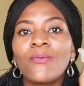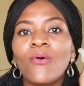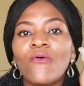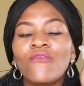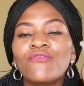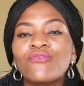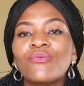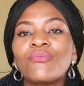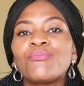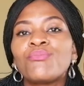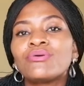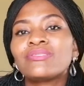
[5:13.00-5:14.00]
of
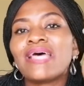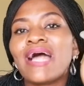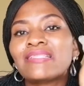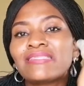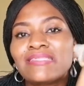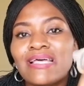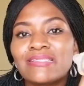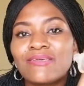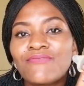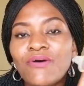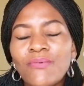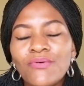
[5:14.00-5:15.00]
both acting as a
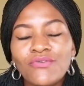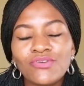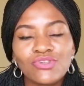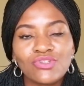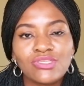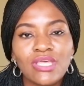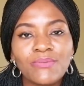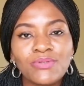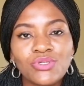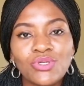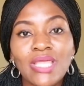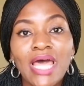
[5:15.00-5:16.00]
form of
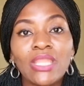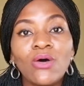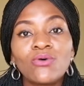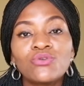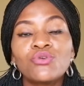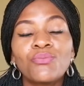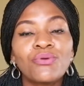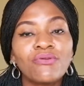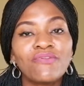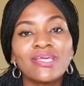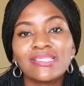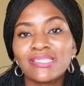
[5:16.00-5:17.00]
contraception and also
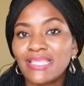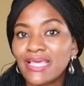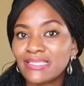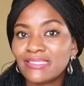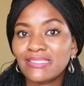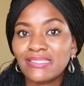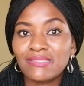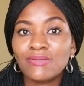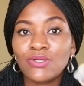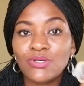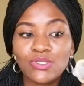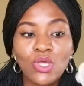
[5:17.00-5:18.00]
preventing STDs,
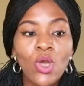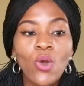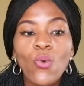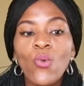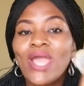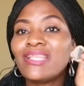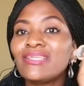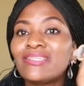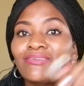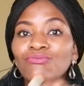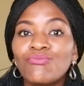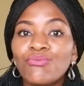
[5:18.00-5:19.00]
because when
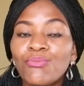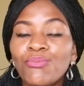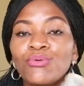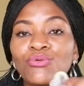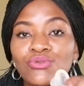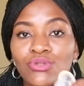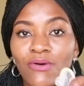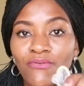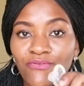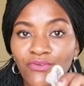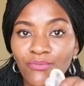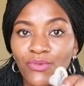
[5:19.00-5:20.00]
it pulls
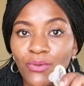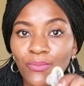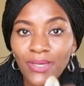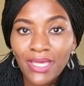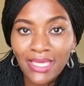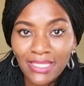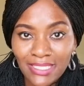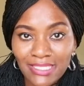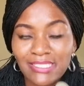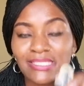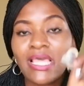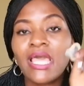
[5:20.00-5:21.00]
off from your
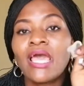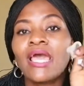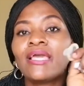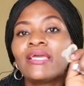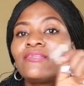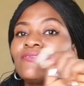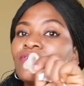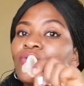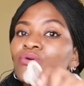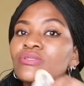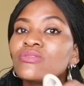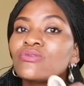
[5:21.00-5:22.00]
penis, it
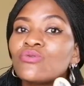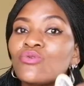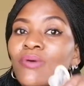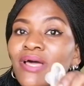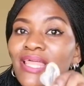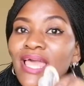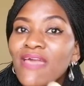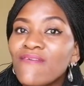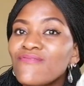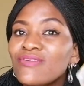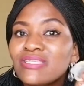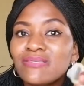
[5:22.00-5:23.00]
goes into the woman.
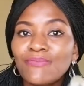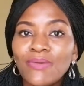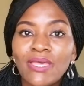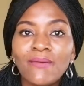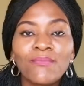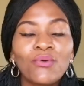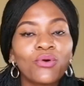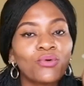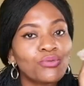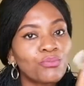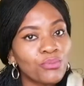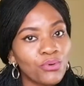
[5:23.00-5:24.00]
Every sperm
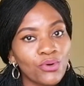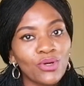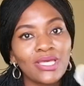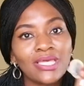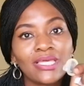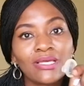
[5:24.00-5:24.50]
could pour,